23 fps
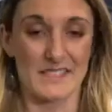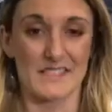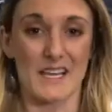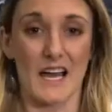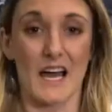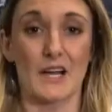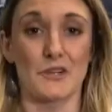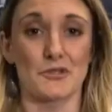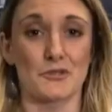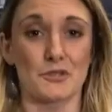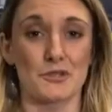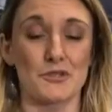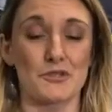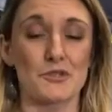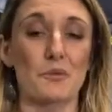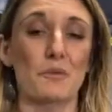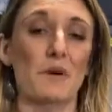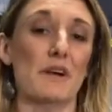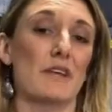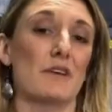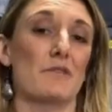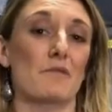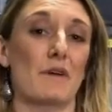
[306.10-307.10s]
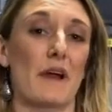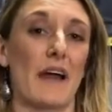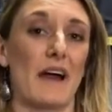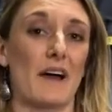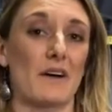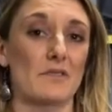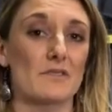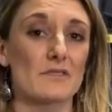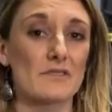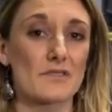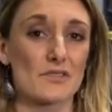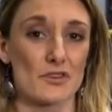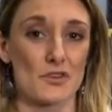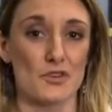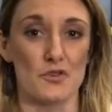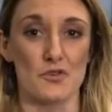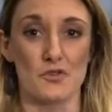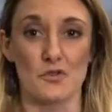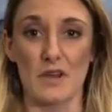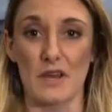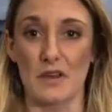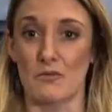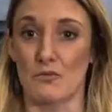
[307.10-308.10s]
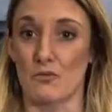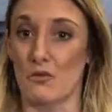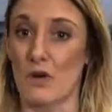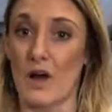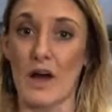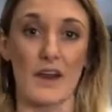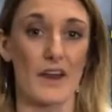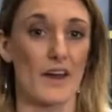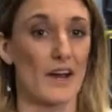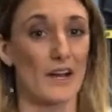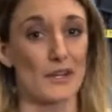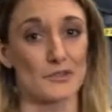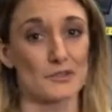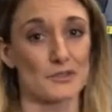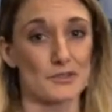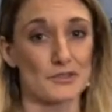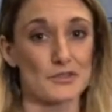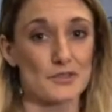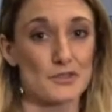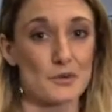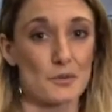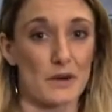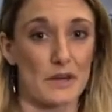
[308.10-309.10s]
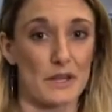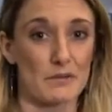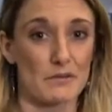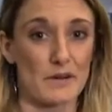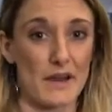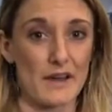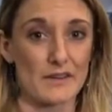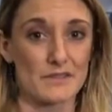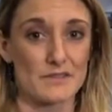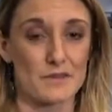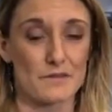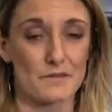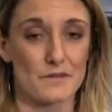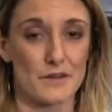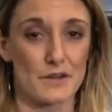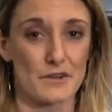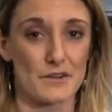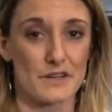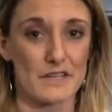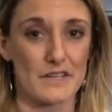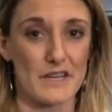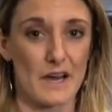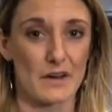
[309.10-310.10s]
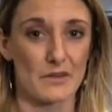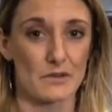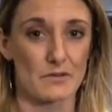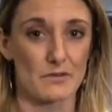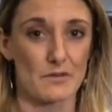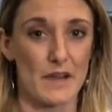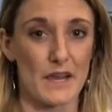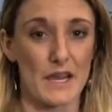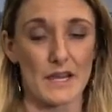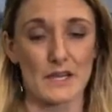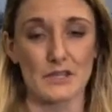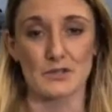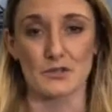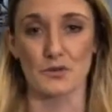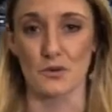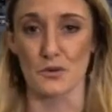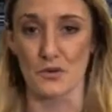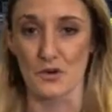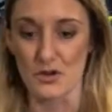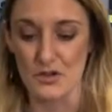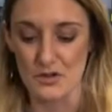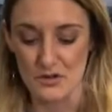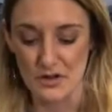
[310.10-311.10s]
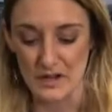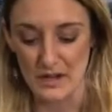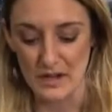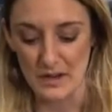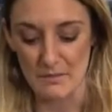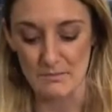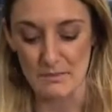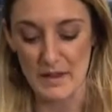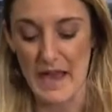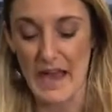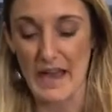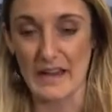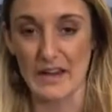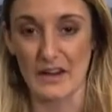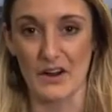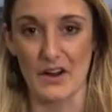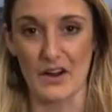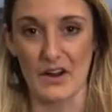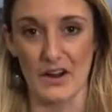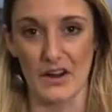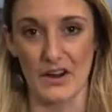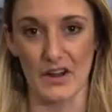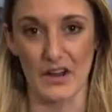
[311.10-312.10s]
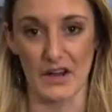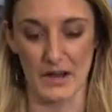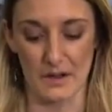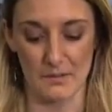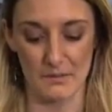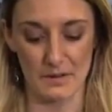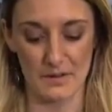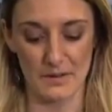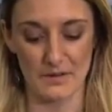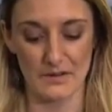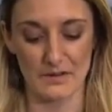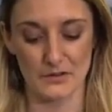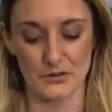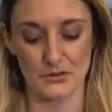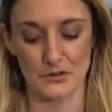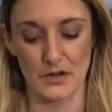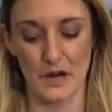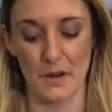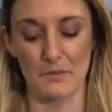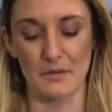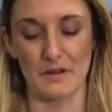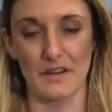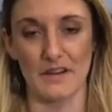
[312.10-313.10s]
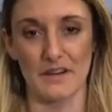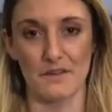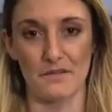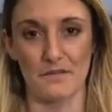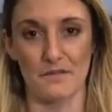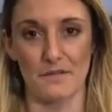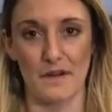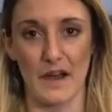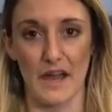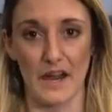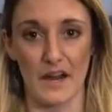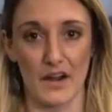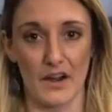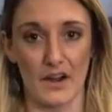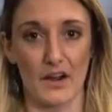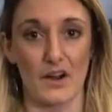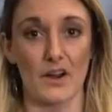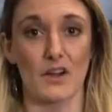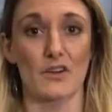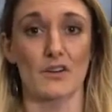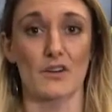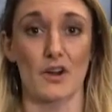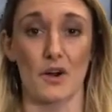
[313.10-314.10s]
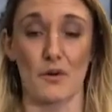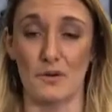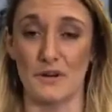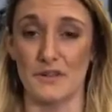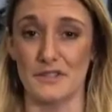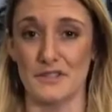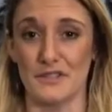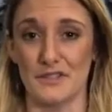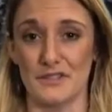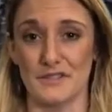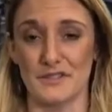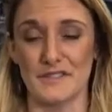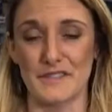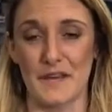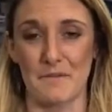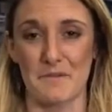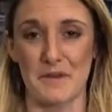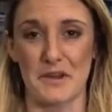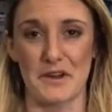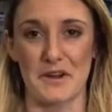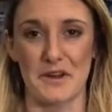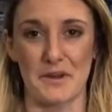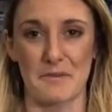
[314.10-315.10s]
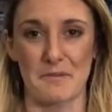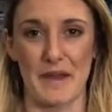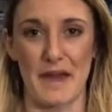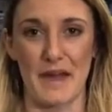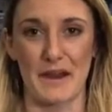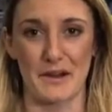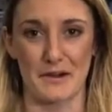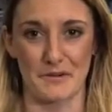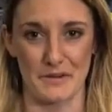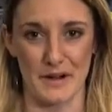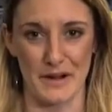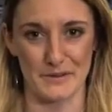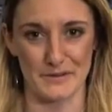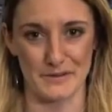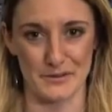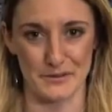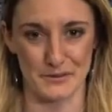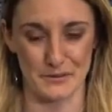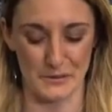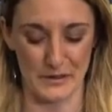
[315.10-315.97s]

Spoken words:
is 120 rounds, so you can run 120 rounds of Fury down the range, or you can back it on up, drop it into fire, go into your semi-automatic rounds as